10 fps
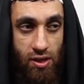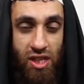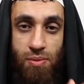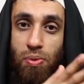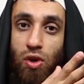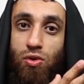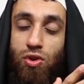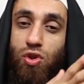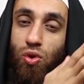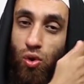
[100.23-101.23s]

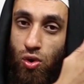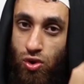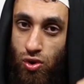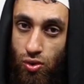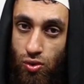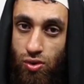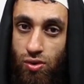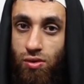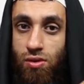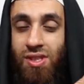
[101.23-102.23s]
dispute or to
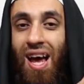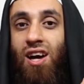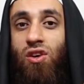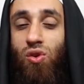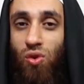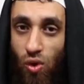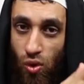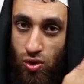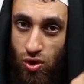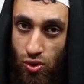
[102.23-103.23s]
tackle
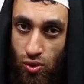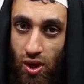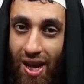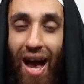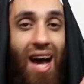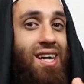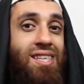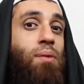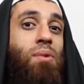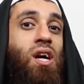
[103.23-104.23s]
or to
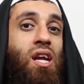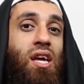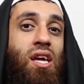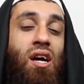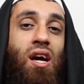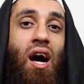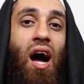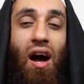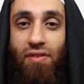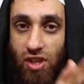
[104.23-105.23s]
academically
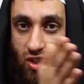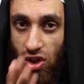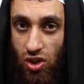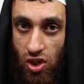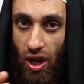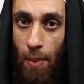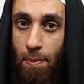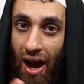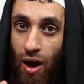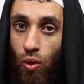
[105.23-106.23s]
have a discussion
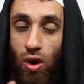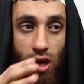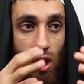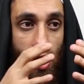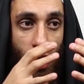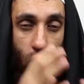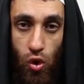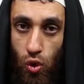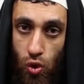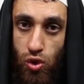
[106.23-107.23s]
about
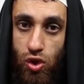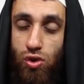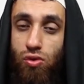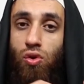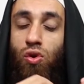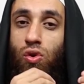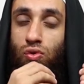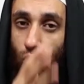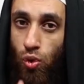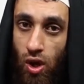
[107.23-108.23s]
Khurooj
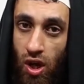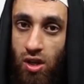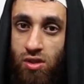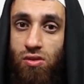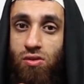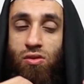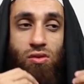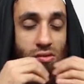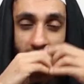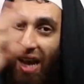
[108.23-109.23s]
or rulers
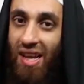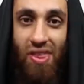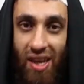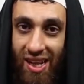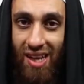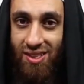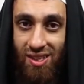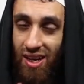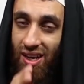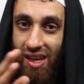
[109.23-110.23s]
or anything
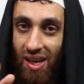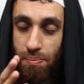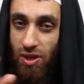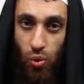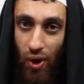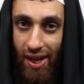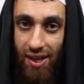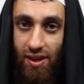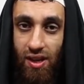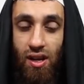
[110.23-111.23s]
that's in
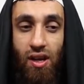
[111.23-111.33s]
between,